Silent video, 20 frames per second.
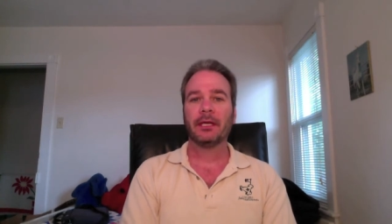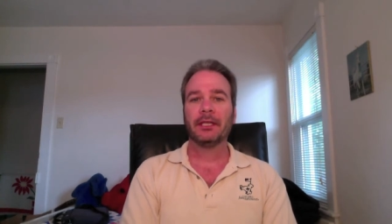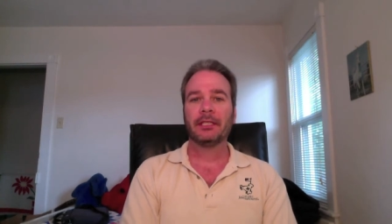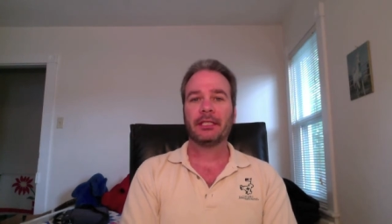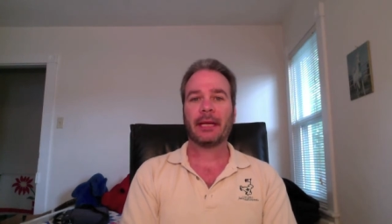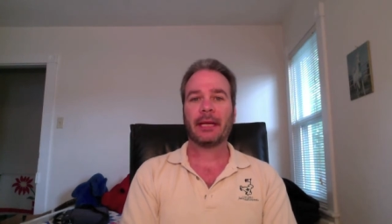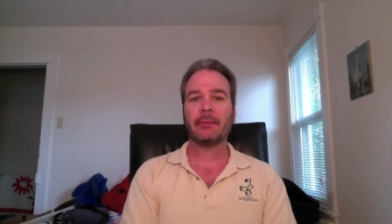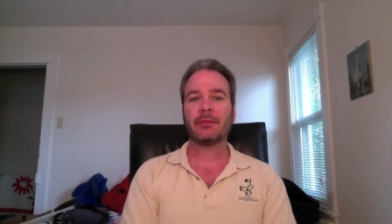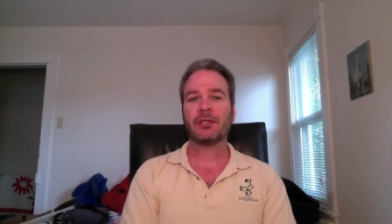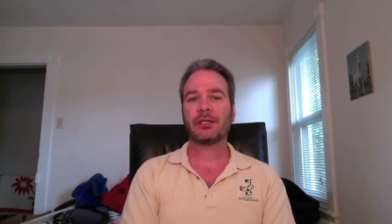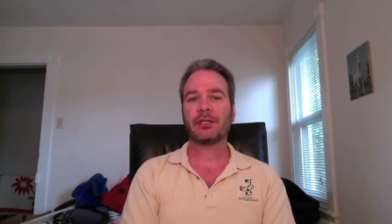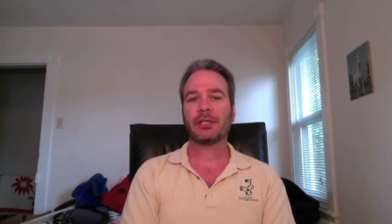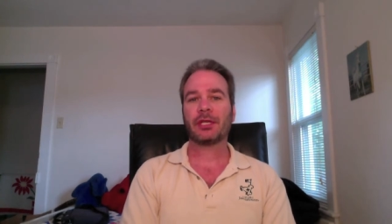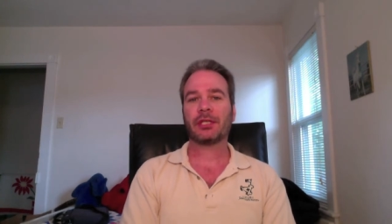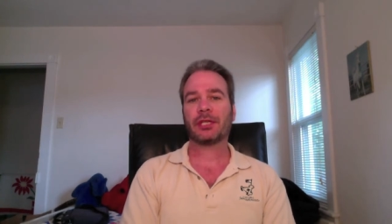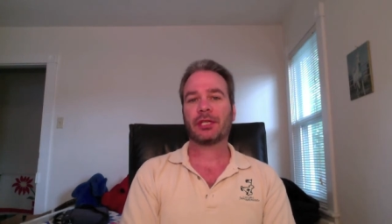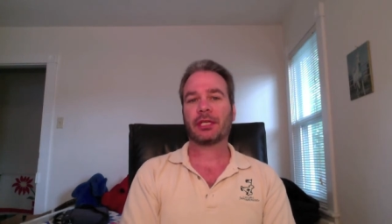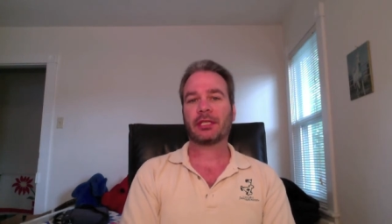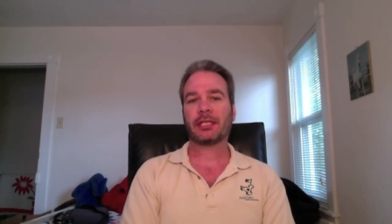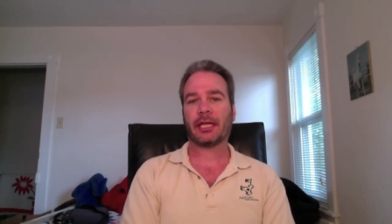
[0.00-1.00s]
James is a
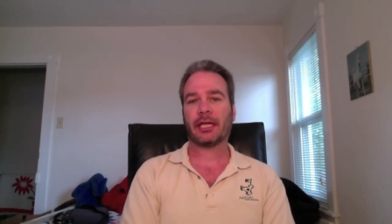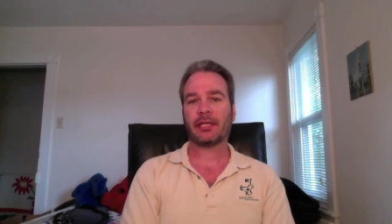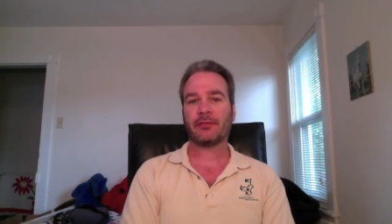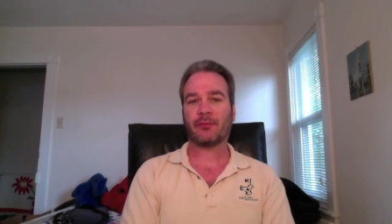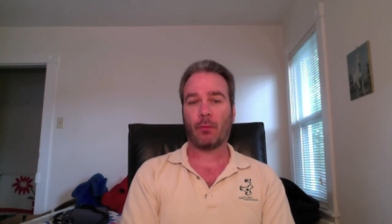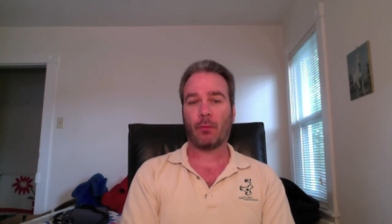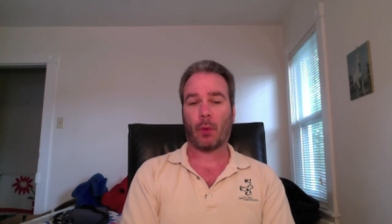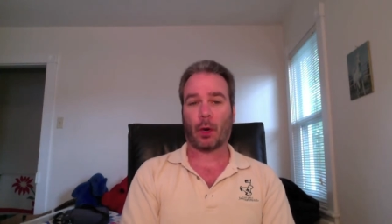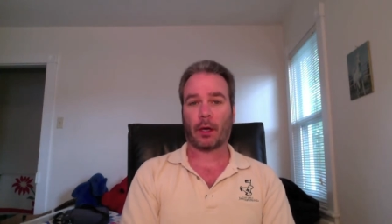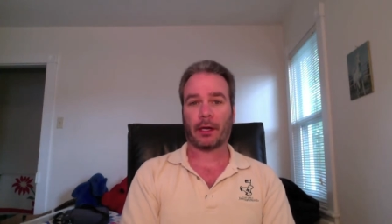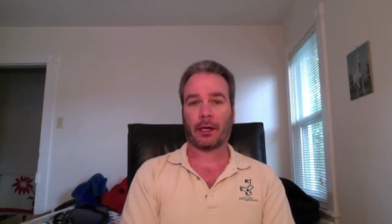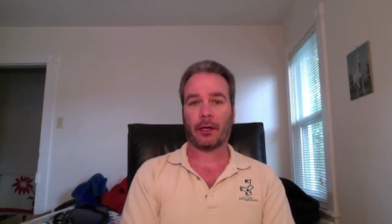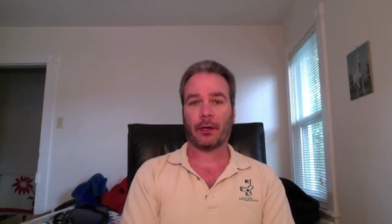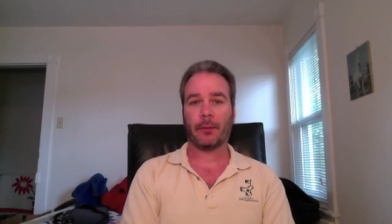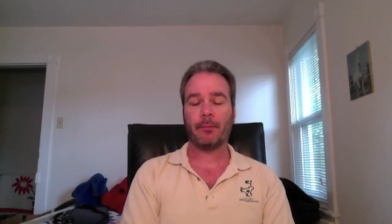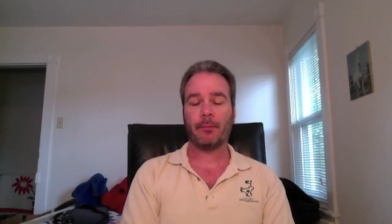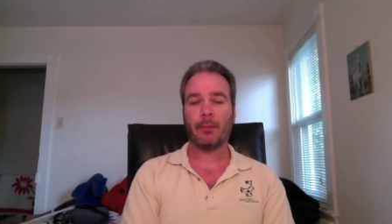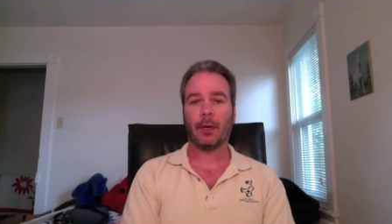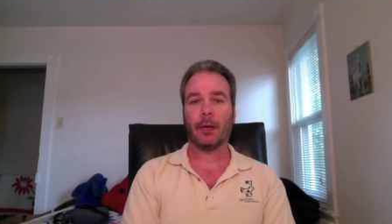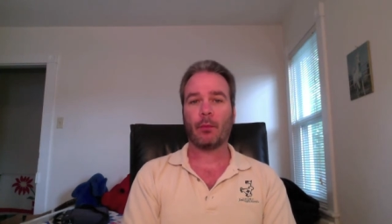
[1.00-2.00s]
successful marketer,
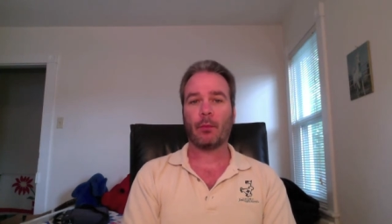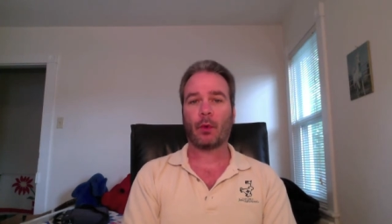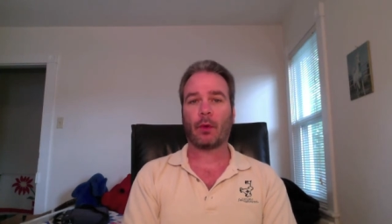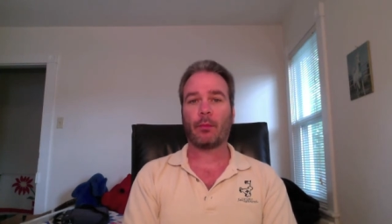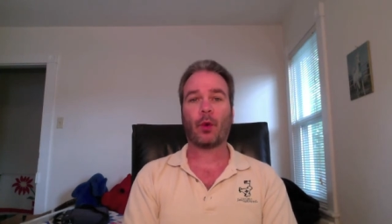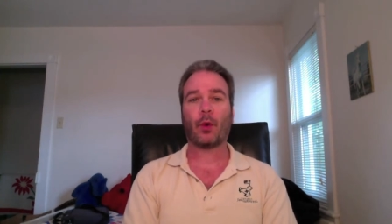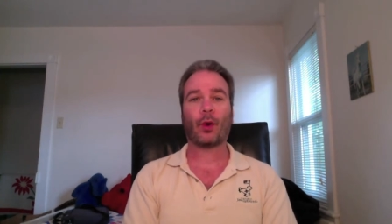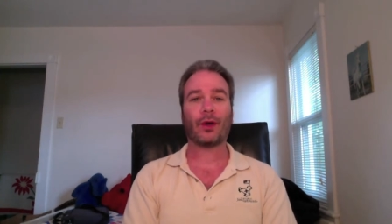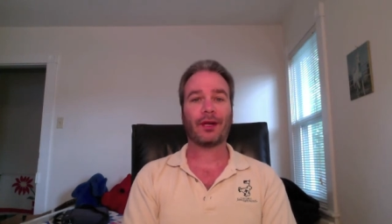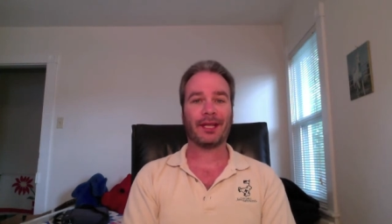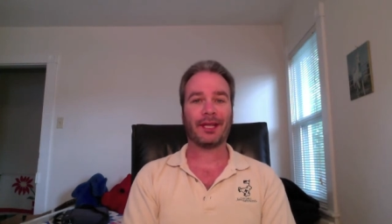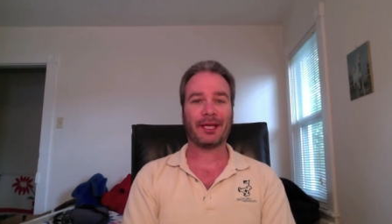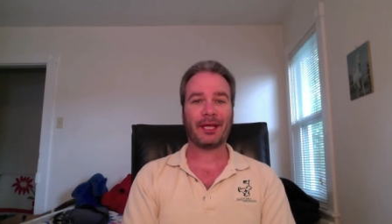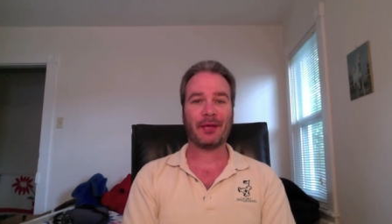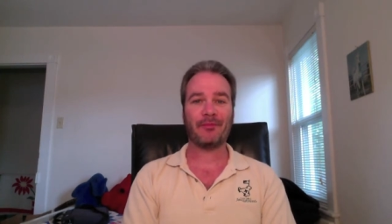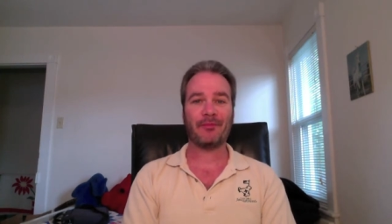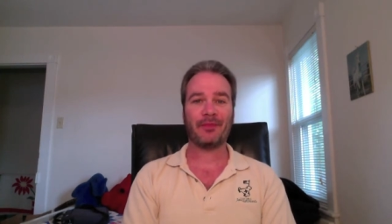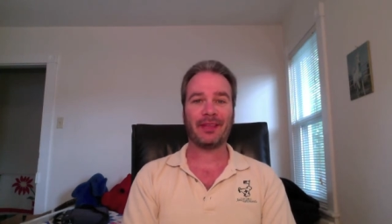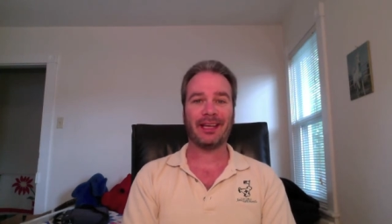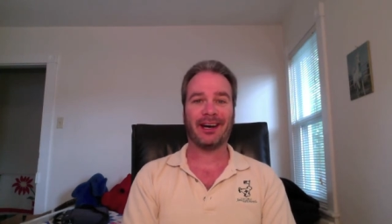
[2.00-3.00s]
but more
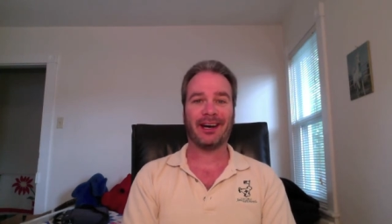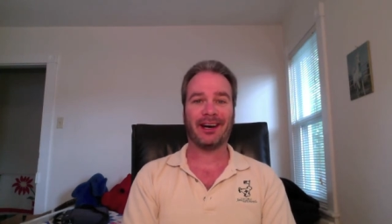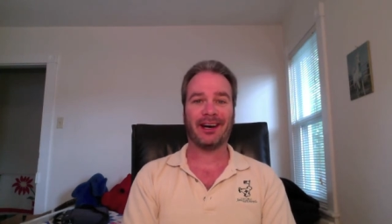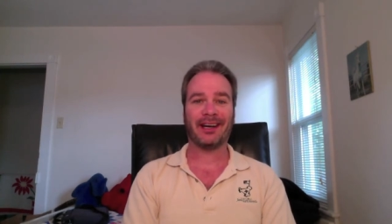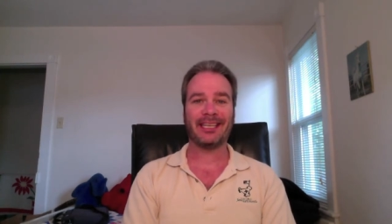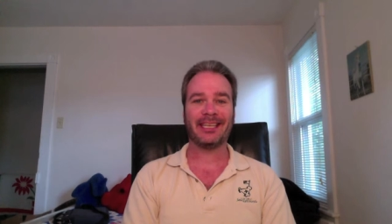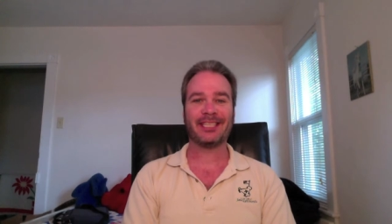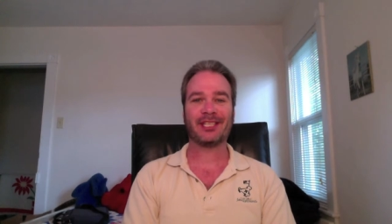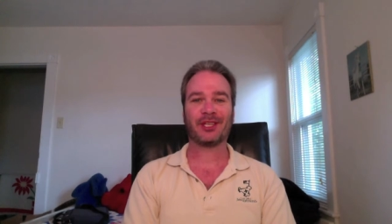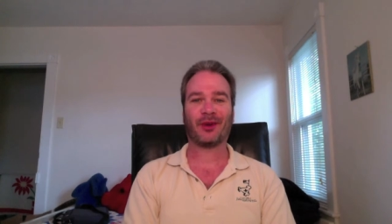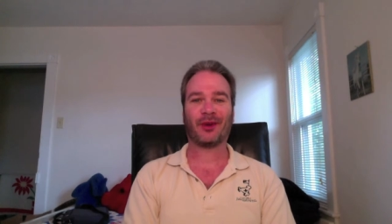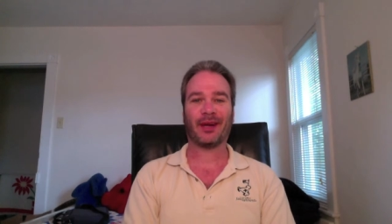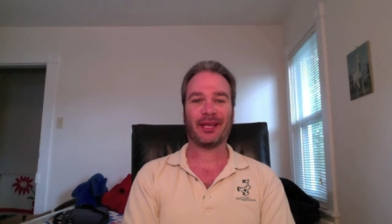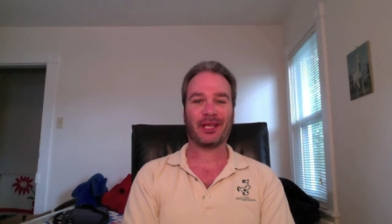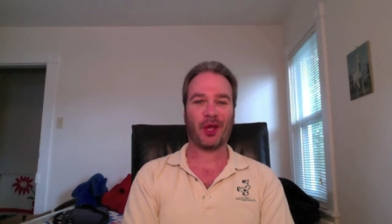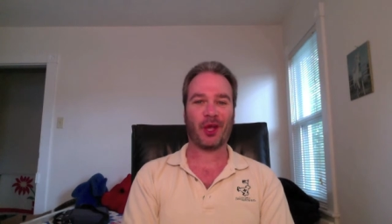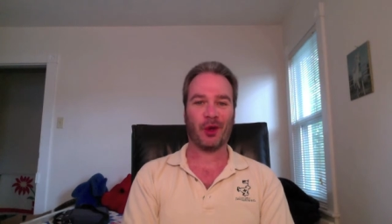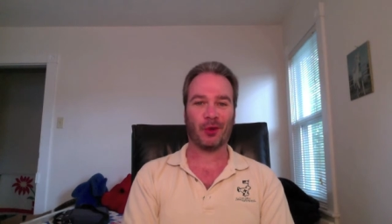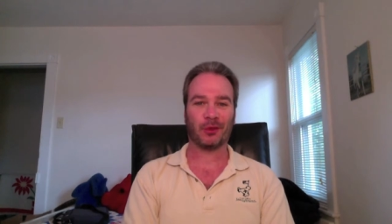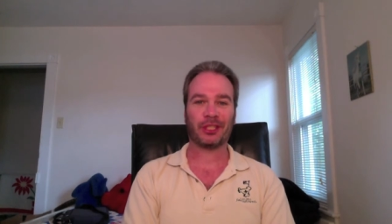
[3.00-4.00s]
importantly, uh, he's a
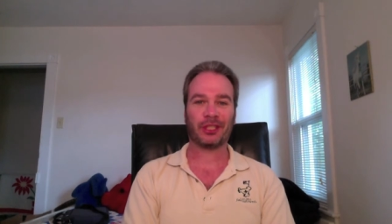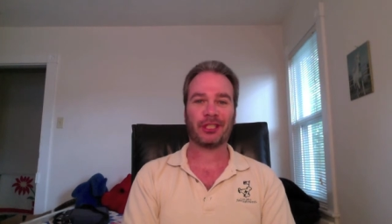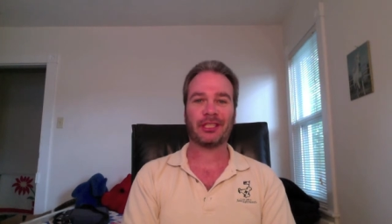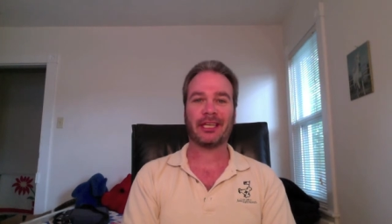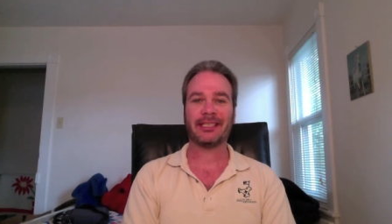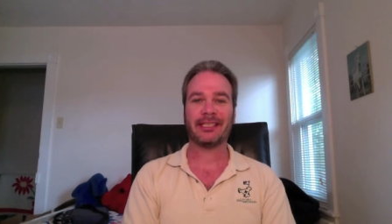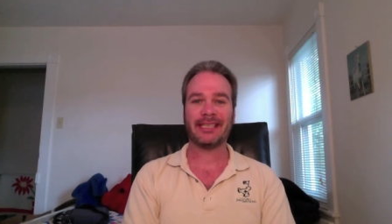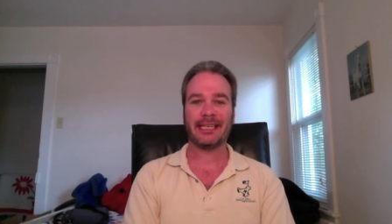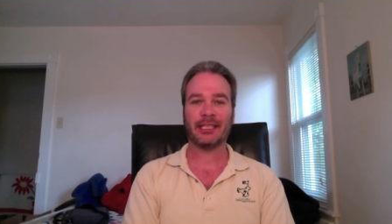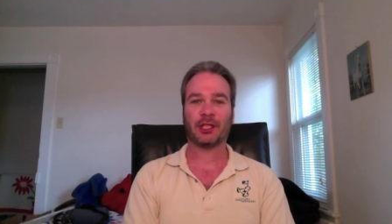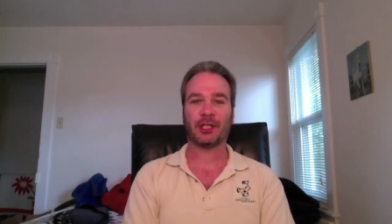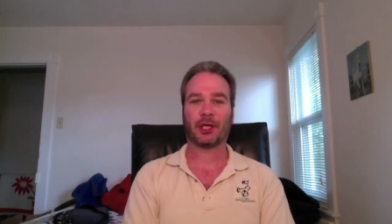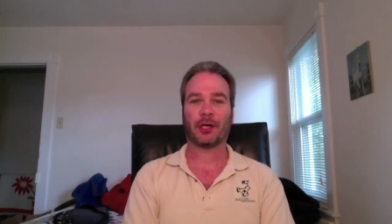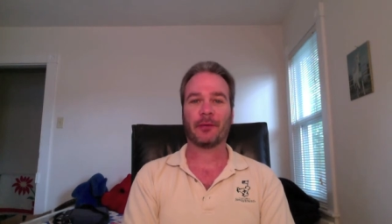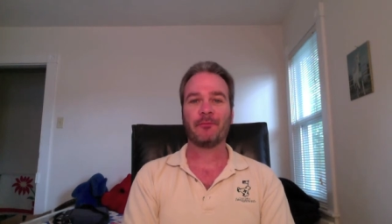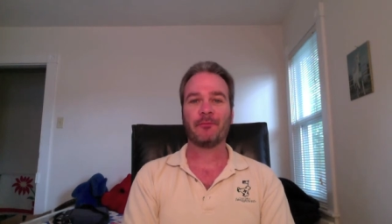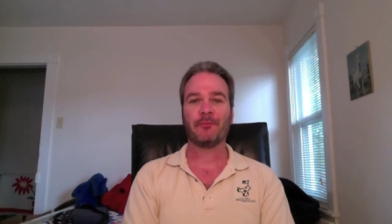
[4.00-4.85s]
great coach and teacher.